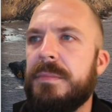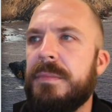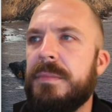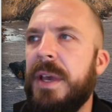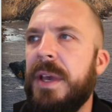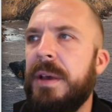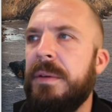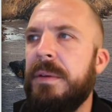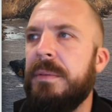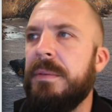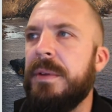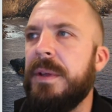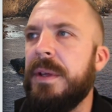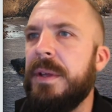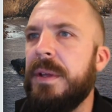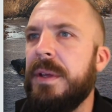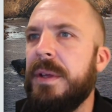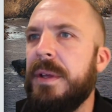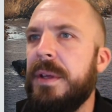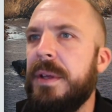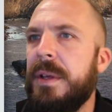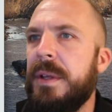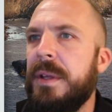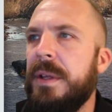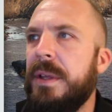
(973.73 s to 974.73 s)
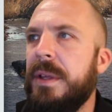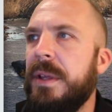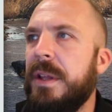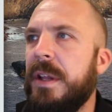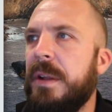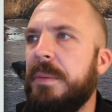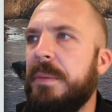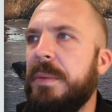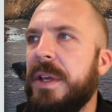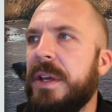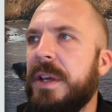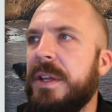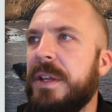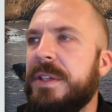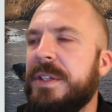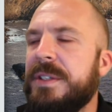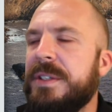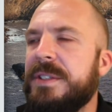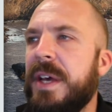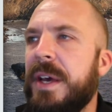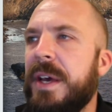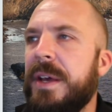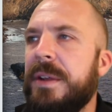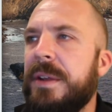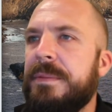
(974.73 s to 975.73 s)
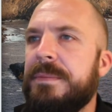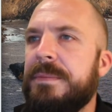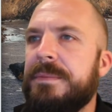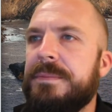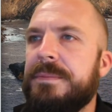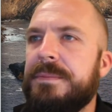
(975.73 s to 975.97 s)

Okay. And I'm going to hit design.